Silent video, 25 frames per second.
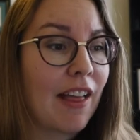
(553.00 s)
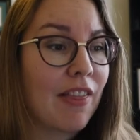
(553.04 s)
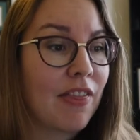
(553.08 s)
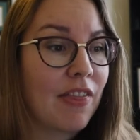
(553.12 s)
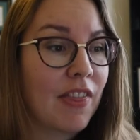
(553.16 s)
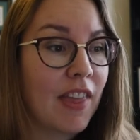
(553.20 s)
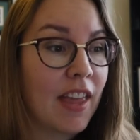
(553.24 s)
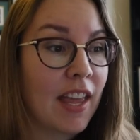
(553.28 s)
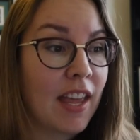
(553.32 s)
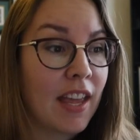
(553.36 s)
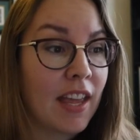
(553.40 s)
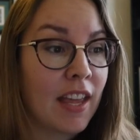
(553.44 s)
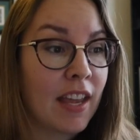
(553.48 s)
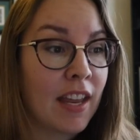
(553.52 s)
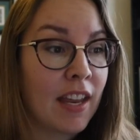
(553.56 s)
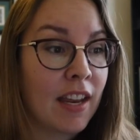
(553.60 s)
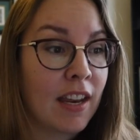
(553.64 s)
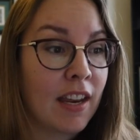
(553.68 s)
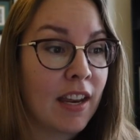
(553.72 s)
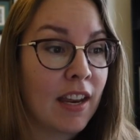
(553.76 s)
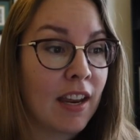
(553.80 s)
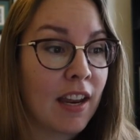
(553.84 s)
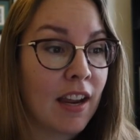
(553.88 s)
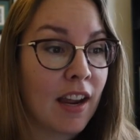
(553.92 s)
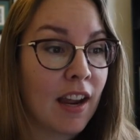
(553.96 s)
and
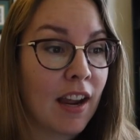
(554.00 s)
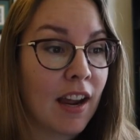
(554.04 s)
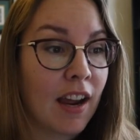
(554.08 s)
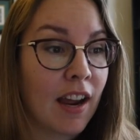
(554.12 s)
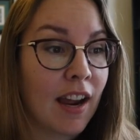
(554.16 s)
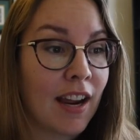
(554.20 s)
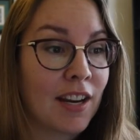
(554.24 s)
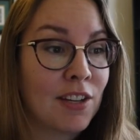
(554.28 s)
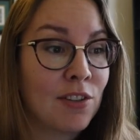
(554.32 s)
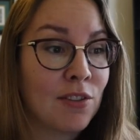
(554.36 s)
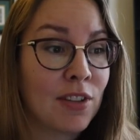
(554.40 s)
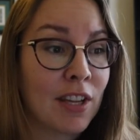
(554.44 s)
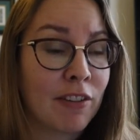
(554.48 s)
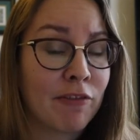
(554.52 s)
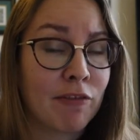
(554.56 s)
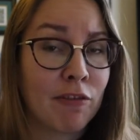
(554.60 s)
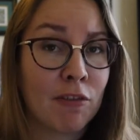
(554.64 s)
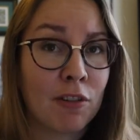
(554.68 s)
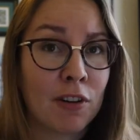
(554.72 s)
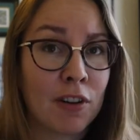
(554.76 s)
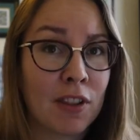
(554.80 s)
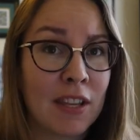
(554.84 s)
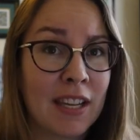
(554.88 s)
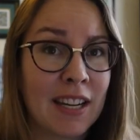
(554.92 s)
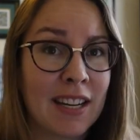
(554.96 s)
then I do that
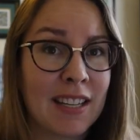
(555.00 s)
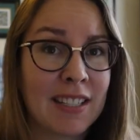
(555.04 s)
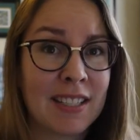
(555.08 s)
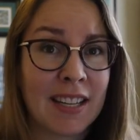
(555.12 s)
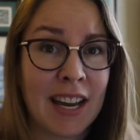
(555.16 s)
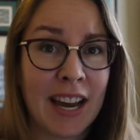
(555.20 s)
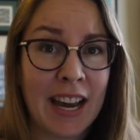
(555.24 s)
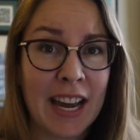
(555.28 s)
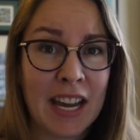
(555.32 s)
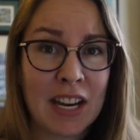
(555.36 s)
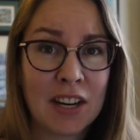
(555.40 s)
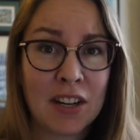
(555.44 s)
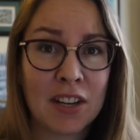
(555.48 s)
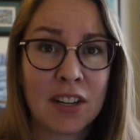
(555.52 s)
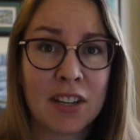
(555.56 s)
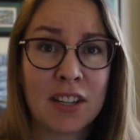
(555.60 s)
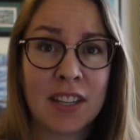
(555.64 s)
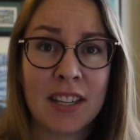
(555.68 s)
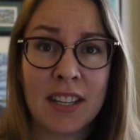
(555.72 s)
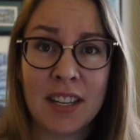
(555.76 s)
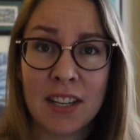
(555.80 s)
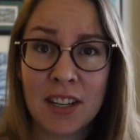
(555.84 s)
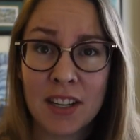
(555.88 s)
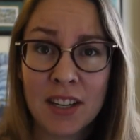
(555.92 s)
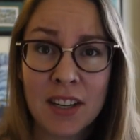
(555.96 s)
for the entire
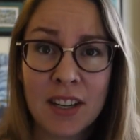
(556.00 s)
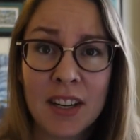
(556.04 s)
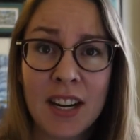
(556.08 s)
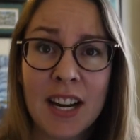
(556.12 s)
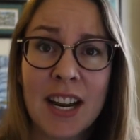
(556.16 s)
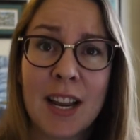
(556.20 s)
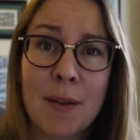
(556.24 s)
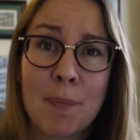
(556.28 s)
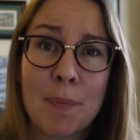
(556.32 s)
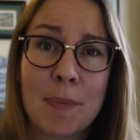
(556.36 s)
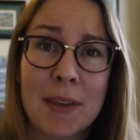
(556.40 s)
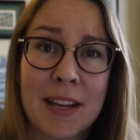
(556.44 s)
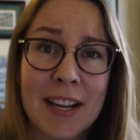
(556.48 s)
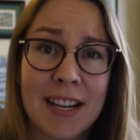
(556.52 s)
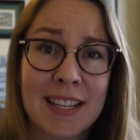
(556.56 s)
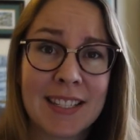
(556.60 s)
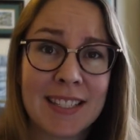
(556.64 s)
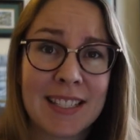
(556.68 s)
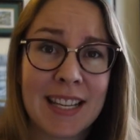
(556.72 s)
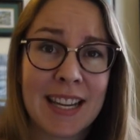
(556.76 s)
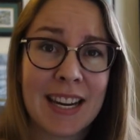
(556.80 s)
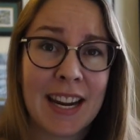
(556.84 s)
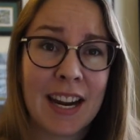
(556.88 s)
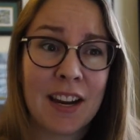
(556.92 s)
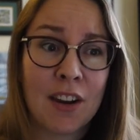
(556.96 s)
year,
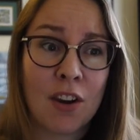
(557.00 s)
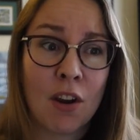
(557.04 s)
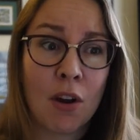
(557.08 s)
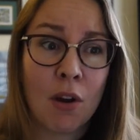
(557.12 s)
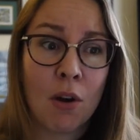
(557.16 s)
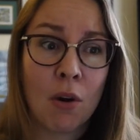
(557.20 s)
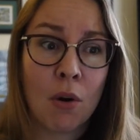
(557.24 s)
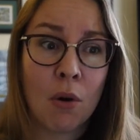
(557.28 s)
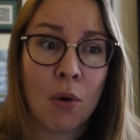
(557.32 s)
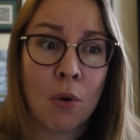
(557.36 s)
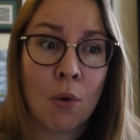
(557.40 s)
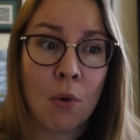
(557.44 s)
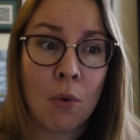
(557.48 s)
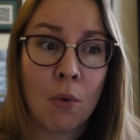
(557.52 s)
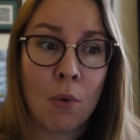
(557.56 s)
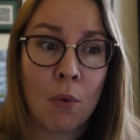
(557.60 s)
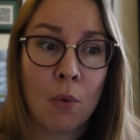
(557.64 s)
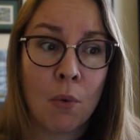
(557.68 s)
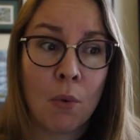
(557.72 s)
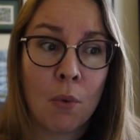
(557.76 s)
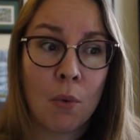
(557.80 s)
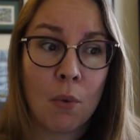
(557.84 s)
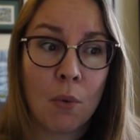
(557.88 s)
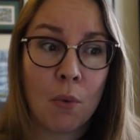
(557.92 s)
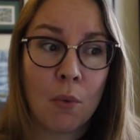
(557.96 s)
because then I
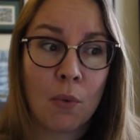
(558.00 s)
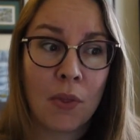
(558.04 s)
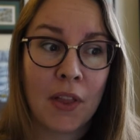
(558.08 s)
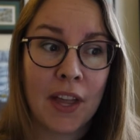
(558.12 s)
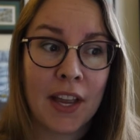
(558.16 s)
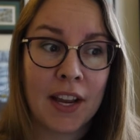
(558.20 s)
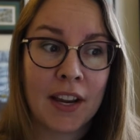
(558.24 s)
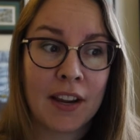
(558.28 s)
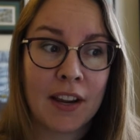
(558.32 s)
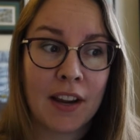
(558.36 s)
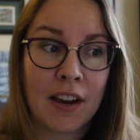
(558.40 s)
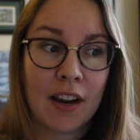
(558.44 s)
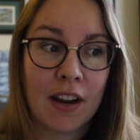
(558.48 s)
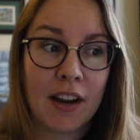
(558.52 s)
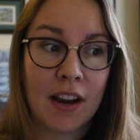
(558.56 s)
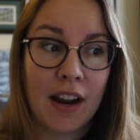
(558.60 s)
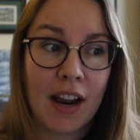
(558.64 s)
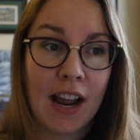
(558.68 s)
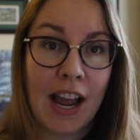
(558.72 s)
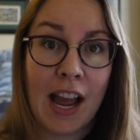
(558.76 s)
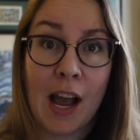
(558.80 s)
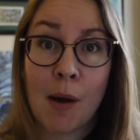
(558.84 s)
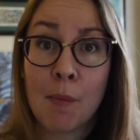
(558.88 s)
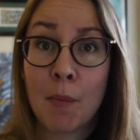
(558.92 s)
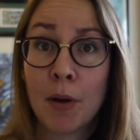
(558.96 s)
know like
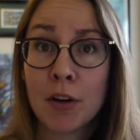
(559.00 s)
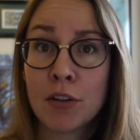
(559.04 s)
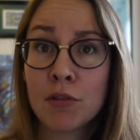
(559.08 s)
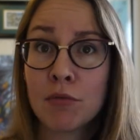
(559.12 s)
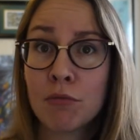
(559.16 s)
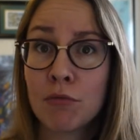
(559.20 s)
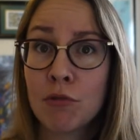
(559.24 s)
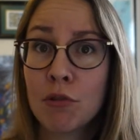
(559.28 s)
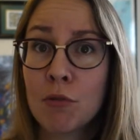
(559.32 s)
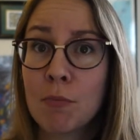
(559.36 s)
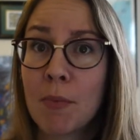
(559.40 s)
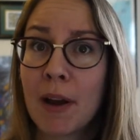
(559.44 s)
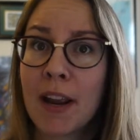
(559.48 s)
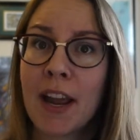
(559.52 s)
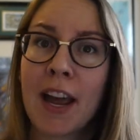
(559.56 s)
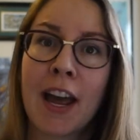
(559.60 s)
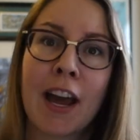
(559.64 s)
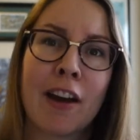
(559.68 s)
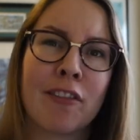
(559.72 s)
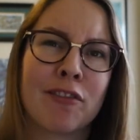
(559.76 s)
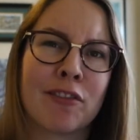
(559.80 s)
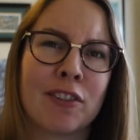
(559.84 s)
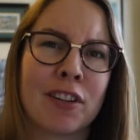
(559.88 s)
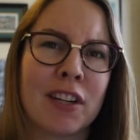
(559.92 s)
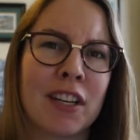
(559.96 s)
how much room I
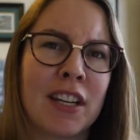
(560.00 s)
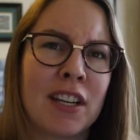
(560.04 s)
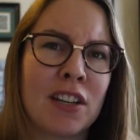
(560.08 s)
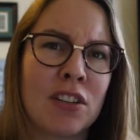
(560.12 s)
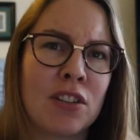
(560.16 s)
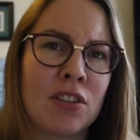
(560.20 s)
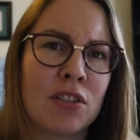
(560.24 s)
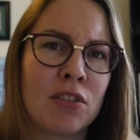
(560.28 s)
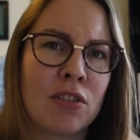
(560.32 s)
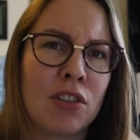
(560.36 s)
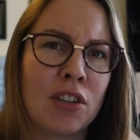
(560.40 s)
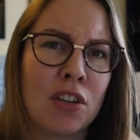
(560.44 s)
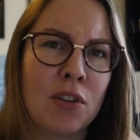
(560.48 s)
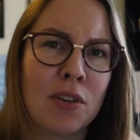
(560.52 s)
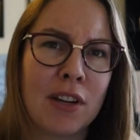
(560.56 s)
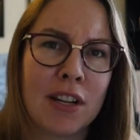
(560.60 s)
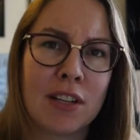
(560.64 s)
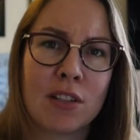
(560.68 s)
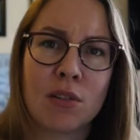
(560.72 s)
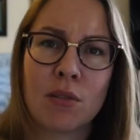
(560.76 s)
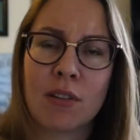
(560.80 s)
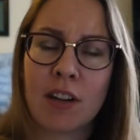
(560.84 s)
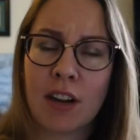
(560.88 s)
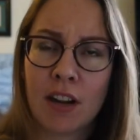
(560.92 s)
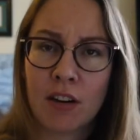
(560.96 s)
have for each
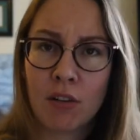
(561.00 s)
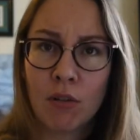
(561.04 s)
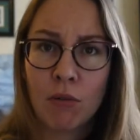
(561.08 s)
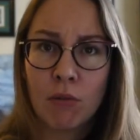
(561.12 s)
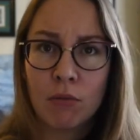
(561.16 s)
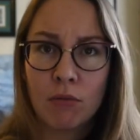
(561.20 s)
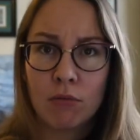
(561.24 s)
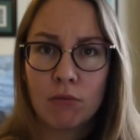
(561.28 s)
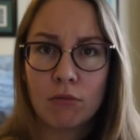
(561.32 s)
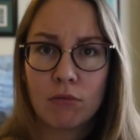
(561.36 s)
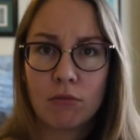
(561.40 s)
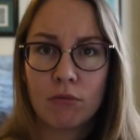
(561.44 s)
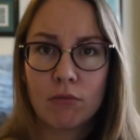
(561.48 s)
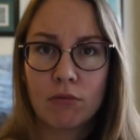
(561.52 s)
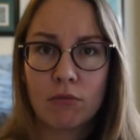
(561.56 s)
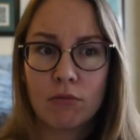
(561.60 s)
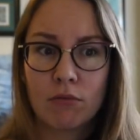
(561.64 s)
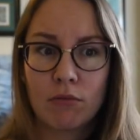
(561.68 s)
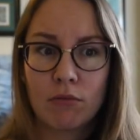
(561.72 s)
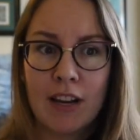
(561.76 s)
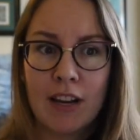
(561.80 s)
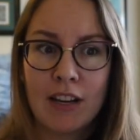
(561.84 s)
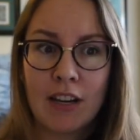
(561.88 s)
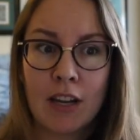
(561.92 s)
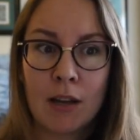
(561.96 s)
unit, so that I don't
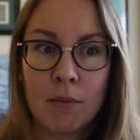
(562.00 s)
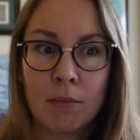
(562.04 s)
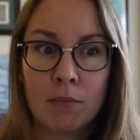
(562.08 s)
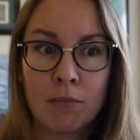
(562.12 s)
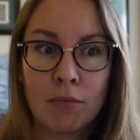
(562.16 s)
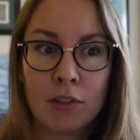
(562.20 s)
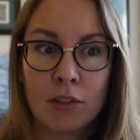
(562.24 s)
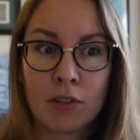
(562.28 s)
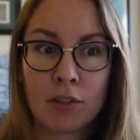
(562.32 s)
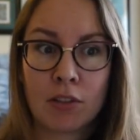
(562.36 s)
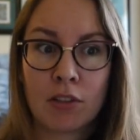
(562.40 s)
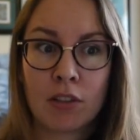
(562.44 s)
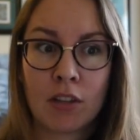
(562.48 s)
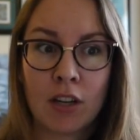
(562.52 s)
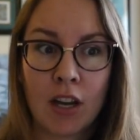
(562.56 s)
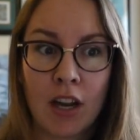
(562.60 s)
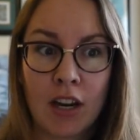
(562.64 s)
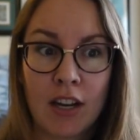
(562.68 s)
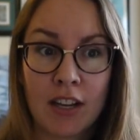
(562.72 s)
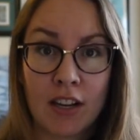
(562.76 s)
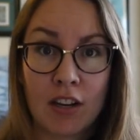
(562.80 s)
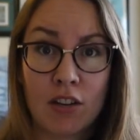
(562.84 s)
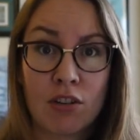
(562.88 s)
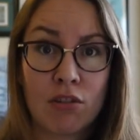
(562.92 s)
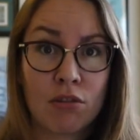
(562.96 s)
end up
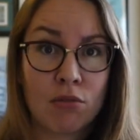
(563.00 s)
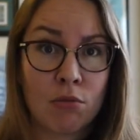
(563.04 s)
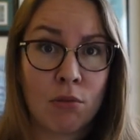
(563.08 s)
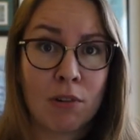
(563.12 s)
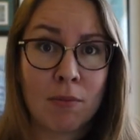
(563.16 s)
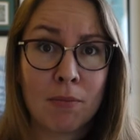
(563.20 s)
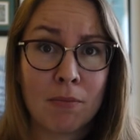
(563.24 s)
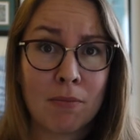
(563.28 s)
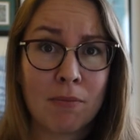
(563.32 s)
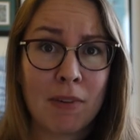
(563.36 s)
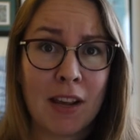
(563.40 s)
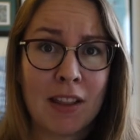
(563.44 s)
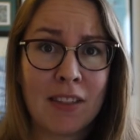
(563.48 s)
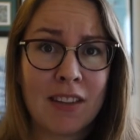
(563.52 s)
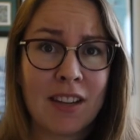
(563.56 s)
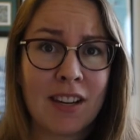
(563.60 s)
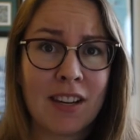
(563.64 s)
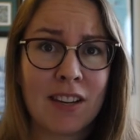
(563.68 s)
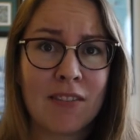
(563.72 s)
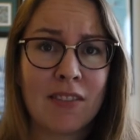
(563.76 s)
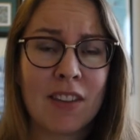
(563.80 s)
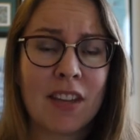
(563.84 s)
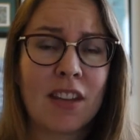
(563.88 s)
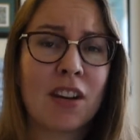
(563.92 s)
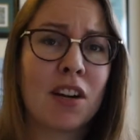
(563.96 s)
cutting it short at the
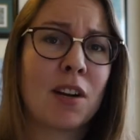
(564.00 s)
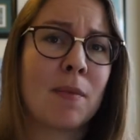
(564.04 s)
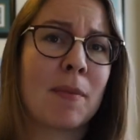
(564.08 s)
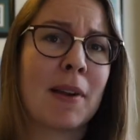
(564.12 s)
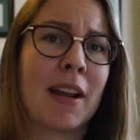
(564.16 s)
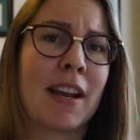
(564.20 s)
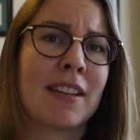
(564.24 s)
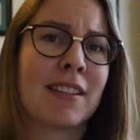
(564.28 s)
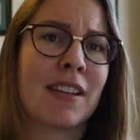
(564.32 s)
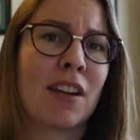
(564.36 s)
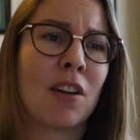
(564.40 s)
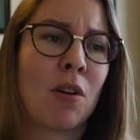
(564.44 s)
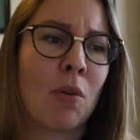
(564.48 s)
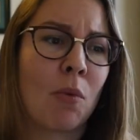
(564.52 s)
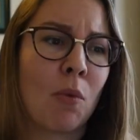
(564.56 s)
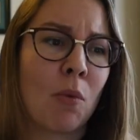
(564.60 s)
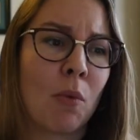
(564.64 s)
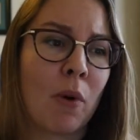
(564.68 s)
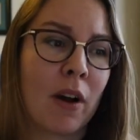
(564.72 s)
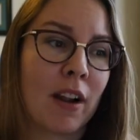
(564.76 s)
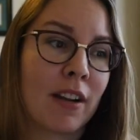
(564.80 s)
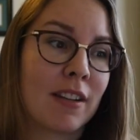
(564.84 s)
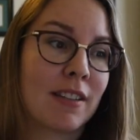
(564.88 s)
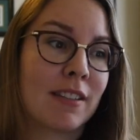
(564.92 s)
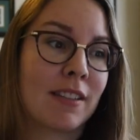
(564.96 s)
end of the year, because I
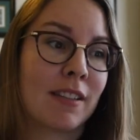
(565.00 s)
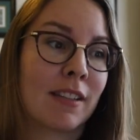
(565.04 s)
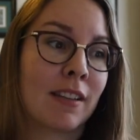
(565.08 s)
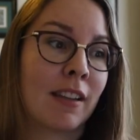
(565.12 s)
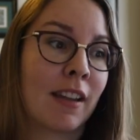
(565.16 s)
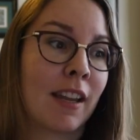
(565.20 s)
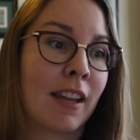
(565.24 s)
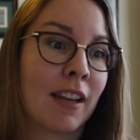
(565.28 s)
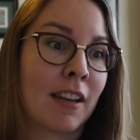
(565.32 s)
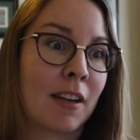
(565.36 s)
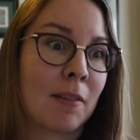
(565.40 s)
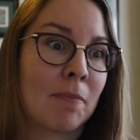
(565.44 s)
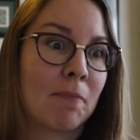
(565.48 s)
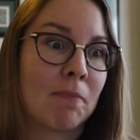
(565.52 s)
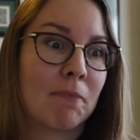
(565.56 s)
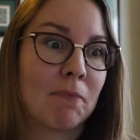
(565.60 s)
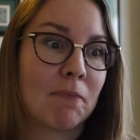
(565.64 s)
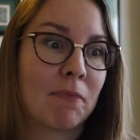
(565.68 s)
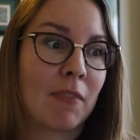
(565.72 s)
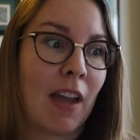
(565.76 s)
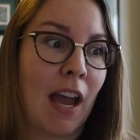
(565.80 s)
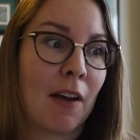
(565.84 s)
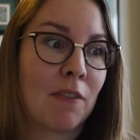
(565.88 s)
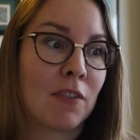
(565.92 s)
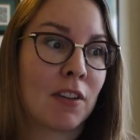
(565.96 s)
don't want to like
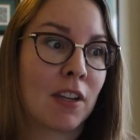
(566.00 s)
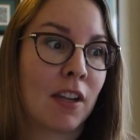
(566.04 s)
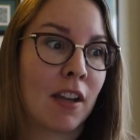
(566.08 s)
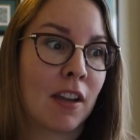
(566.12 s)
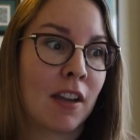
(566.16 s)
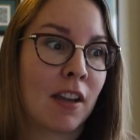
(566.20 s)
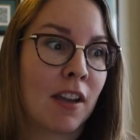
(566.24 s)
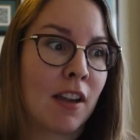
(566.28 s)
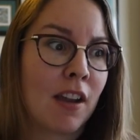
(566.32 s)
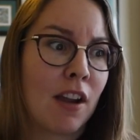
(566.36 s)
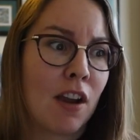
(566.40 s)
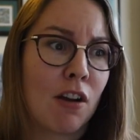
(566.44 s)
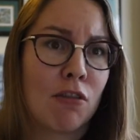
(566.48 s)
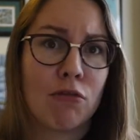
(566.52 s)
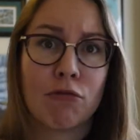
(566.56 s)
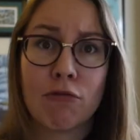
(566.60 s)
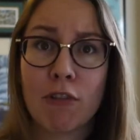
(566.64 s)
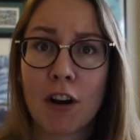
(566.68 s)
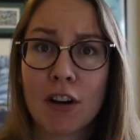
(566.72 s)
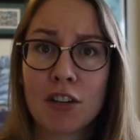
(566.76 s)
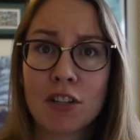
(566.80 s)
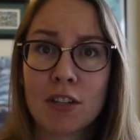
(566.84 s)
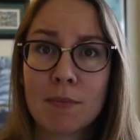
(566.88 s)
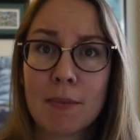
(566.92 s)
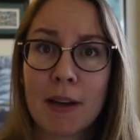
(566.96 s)
have to
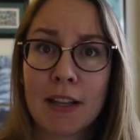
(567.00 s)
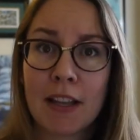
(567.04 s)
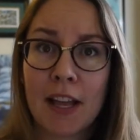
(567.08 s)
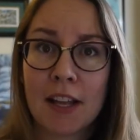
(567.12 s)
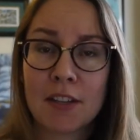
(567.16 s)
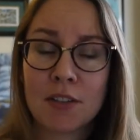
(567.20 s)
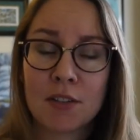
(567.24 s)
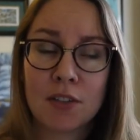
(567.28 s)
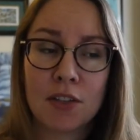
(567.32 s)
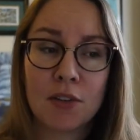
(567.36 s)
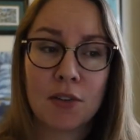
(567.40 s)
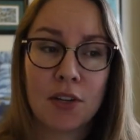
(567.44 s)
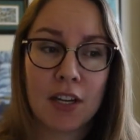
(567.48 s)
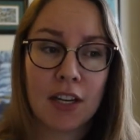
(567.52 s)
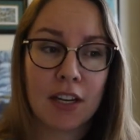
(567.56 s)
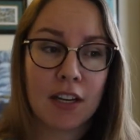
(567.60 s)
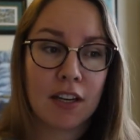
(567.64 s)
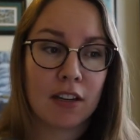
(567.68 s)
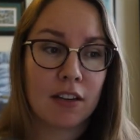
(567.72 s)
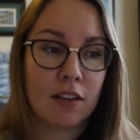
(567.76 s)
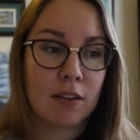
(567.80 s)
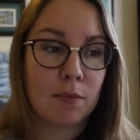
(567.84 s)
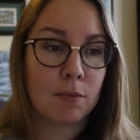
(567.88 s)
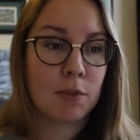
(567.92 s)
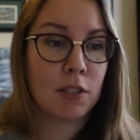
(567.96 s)
rush in my last unit.